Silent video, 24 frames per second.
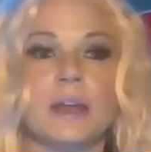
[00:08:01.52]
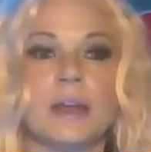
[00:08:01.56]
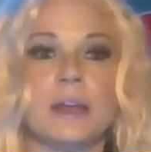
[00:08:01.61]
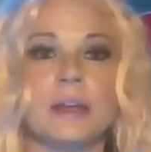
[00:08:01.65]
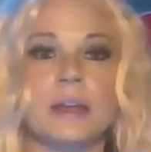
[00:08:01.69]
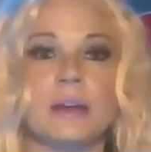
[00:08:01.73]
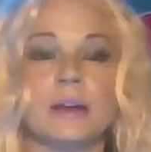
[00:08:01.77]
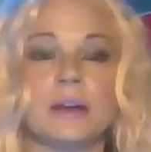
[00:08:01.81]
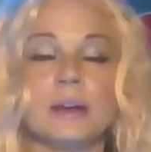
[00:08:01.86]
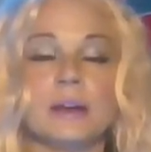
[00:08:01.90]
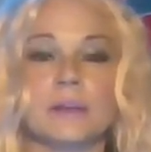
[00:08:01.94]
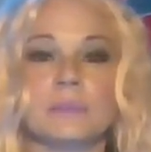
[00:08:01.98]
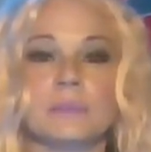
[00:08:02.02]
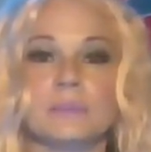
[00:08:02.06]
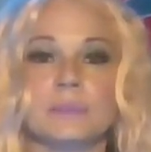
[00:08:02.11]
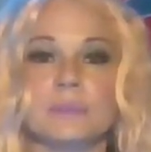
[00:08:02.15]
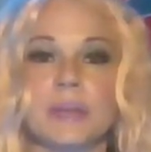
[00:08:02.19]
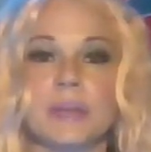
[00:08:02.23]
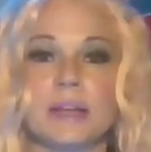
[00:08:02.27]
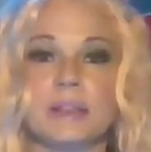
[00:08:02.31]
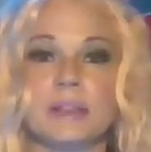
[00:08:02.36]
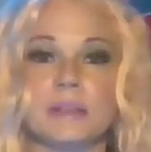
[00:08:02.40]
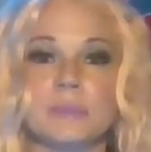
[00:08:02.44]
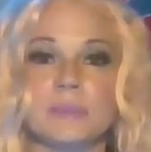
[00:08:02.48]

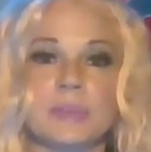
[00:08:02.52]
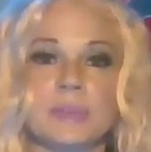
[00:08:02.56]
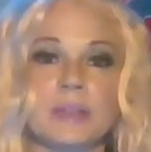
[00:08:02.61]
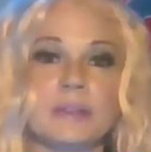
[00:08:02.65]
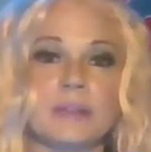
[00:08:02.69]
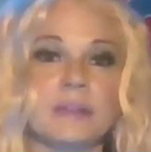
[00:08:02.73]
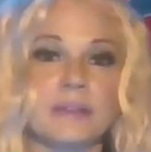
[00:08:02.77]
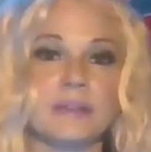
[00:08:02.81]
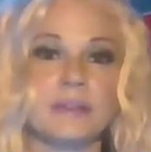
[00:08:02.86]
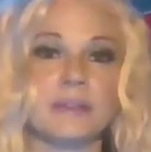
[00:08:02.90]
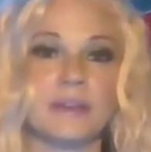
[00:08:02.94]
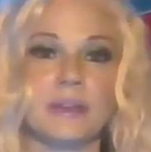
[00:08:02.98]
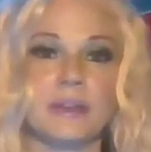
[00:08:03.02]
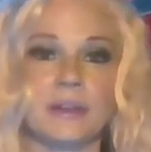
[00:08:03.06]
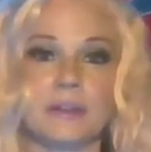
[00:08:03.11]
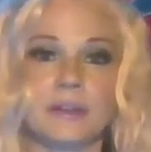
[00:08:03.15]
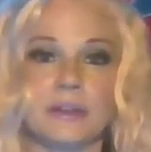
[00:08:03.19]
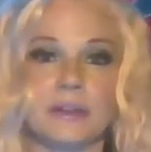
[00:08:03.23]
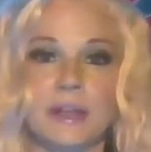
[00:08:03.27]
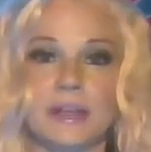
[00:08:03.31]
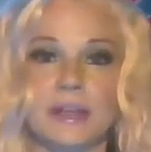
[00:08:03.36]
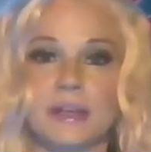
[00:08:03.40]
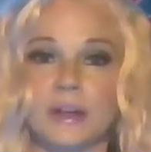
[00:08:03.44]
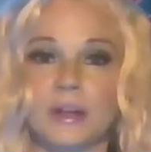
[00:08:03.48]
a element
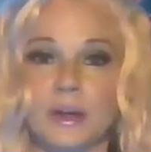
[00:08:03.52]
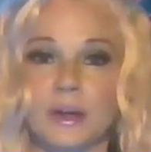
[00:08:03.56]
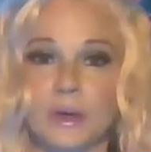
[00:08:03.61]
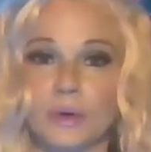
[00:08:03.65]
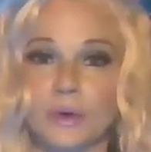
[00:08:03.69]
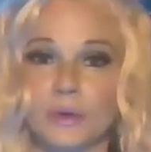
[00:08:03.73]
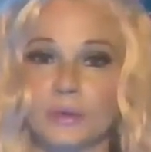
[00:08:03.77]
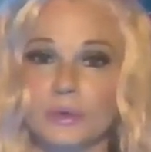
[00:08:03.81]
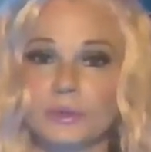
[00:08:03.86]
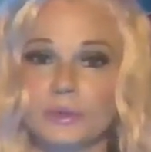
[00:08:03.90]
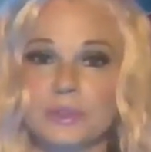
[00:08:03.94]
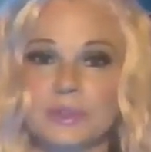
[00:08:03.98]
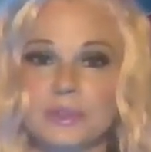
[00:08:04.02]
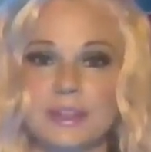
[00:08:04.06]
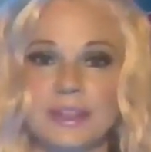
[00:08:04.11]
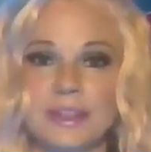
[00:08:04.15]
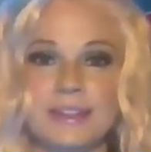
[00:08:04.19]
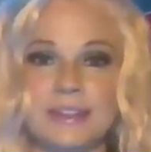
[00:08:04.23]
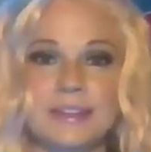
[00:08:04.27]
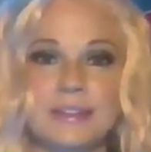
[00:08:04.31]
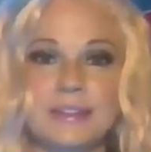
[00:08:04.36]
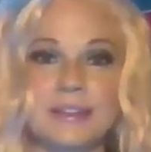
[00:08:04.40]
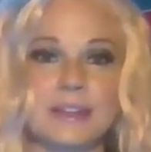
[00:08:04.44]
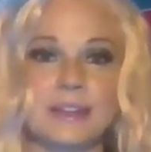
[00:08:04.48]
like gold,
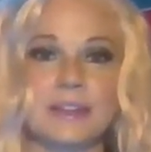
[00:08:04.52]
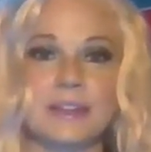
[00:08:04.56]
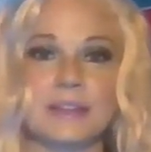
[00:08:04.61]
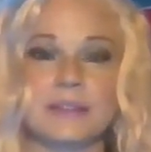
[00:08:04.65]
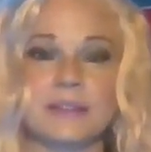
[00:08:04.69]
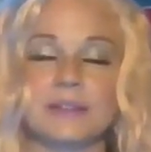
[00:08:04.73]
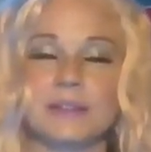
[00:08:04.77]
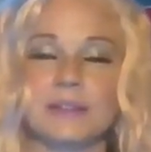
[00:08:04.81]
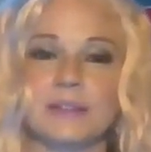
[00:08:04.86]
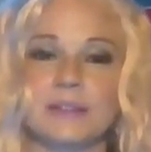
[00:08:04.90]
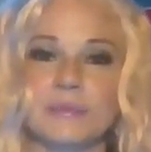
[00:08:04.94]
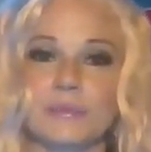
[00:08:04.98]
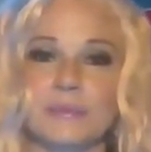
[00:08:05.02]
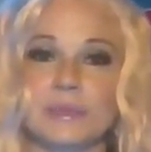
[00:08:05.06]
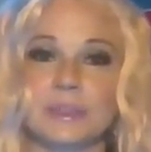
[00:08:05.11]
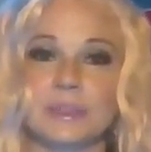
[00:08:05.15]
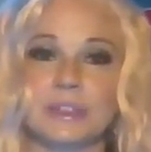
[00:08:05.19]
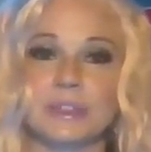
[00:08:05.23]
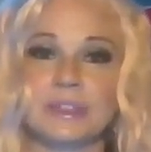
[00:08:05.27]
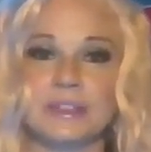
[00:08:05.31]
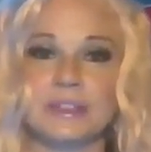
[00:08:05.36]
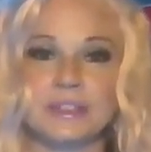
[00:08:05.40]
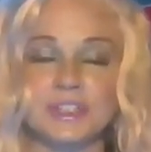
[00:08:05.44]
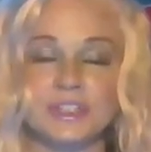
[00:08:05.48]
anything
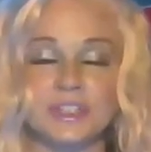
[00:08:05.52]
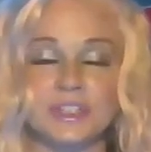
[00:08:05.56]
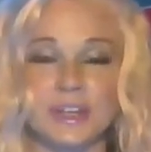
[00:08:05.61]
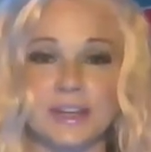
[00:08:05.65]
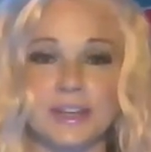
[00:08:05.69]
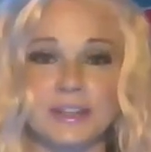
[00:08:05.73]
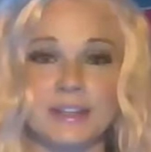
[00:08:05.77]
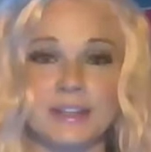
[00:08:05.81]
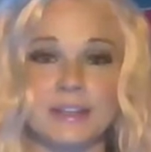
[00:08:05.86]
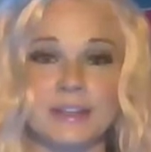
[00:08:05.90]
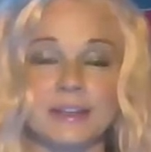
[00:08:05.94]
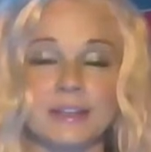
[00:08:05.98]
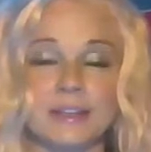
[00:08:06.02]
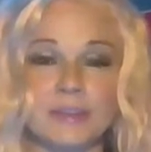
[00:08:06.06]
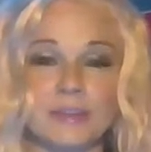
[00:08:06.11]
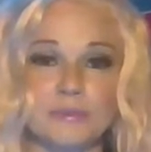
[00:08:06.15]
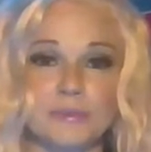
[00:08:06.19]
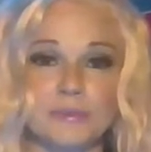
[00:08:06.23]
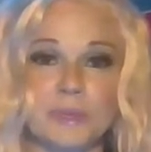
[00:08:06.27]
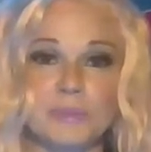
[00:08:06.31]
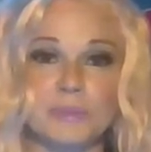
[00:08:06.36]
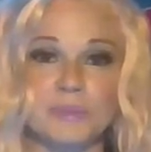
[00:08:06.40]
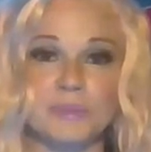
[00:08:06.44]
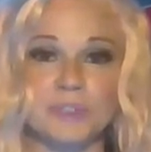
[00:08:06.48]
really that's shiny that
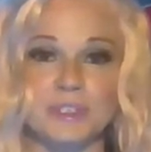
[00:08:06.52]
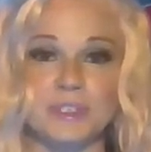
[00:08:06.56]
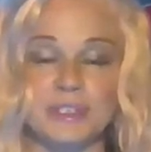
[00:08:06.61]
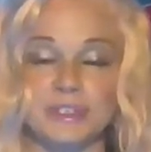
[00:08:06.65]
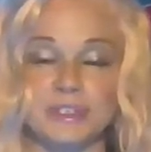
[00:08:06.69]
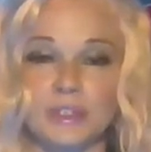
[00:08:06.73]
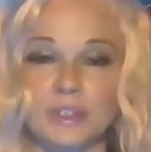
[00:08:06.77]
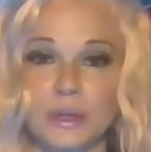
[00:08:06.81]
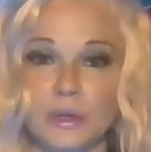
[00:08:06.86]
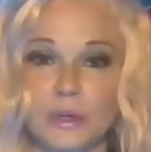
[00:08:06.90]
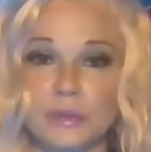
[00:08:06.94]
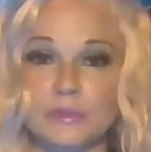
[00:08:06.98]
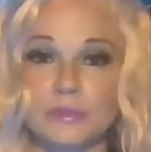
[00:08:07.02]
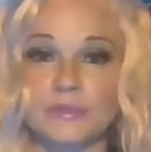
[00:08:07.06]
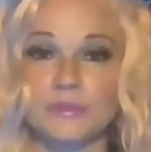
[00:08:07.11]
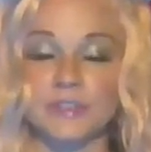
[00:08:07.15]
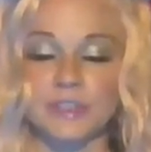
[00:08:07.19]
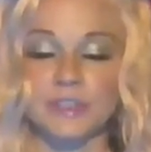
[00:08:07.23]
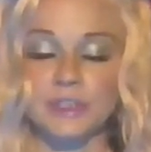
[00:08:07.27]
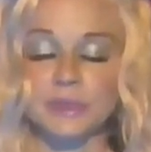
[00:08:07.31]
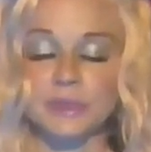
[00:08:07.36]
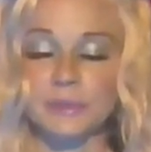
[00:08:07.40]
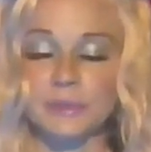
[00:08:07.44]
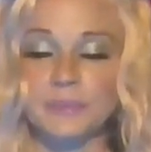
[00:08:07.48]
can represent gold
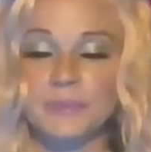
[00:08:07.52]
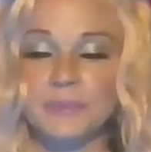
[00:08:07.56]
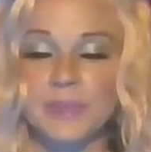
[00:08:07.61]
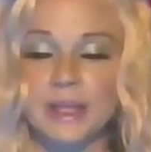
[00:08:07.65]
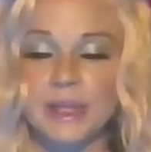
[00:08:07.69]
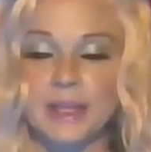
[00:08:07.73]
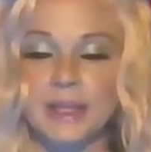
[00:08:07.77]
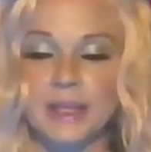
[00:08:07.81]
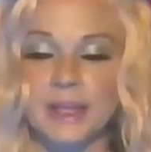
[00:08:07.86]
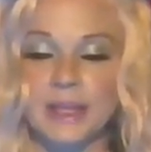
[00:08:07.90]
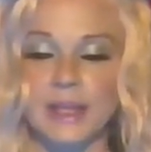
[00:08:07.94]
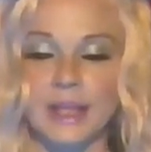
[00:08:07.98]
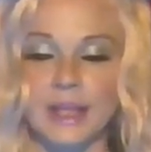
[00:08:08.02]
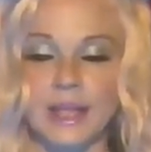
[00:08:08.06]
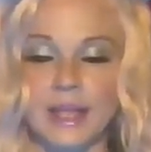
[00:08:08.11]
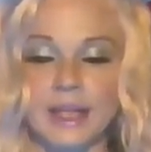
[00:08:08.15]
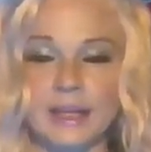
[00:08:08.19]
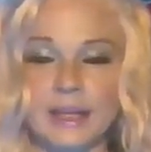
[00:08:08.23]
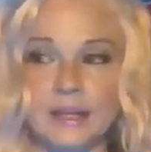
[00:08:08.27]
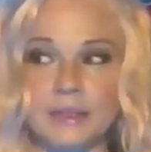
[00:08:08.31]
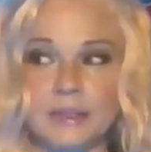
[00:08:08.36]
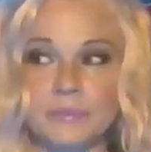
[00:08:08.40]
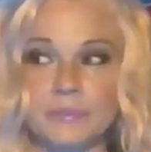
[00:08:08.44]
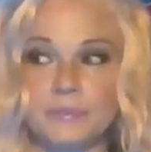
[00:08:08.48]
for you.
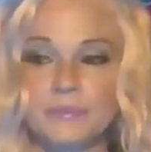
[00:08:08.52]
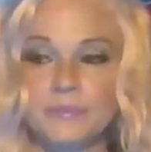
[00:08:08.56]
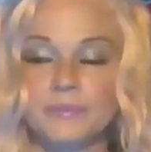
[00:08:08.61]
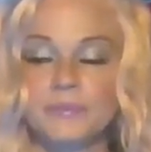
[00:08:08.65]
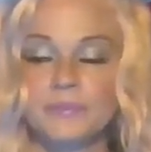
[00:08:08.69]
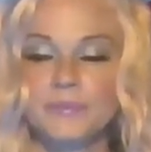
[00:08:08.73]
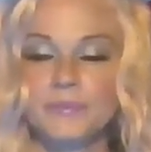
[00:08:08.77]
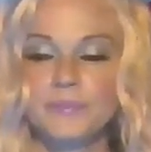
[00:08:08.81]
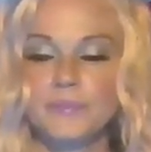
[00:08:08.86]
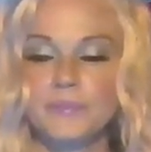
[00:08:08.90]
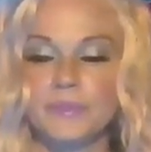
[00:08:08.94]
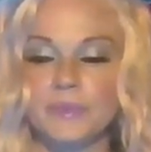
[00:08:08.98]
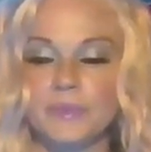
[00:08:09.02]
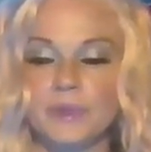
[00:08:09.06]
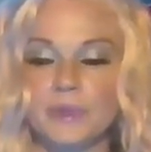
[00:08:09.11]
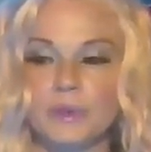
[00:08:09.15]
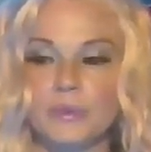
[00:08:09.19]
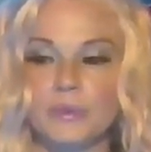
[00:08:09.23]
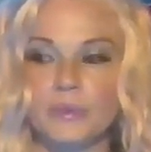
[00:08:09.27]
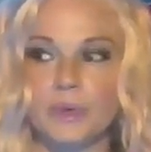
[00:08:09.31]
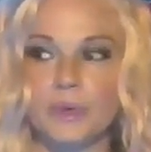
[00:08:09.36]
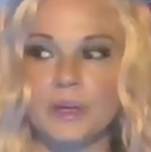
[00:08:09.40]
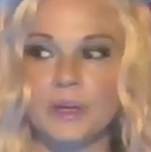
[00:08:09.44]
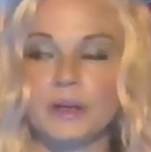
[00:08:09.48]
And
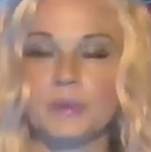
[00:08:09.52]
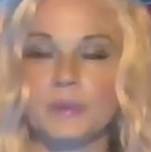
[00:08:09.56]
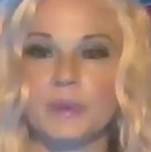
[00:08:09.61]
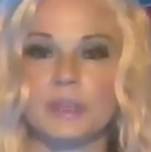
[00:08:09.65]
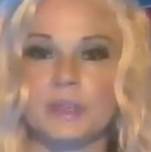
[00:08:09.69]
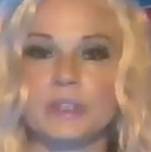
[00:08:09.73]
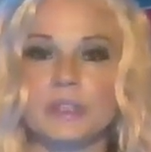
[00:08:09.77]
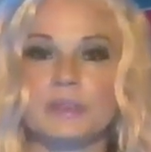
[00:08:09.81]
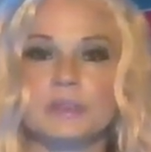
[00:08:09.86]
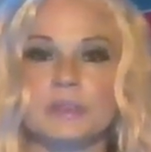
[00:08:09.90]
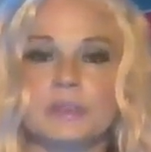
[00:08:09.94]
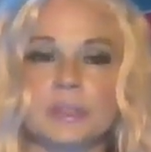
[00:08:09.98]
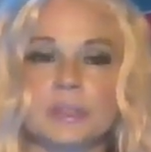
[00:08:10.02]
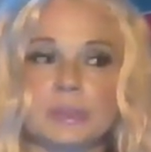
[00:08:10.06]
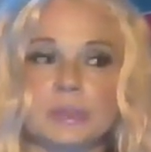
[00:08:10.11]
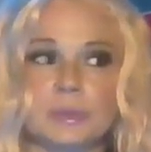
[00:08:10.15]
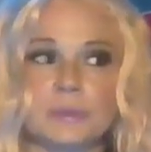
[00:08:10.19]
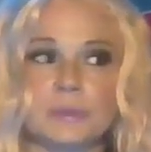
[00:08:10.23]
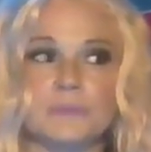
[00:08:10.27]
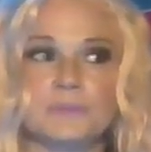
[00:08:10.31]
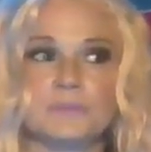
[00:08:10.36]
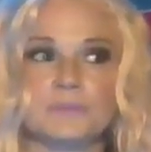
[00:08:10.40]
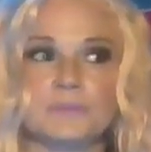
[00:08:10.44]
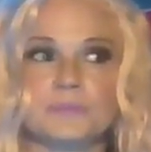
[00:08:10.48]
what I want you to
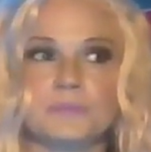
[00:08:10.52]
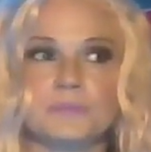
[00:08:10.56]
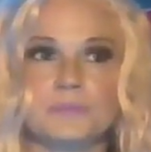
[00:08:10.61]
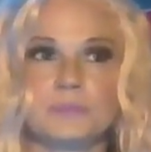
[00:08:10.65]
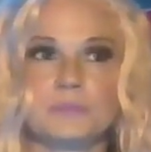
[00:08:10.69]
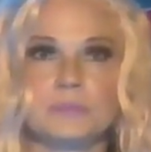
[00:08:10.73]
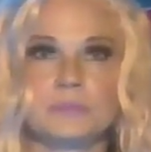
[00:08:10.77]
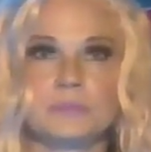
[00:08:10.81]
do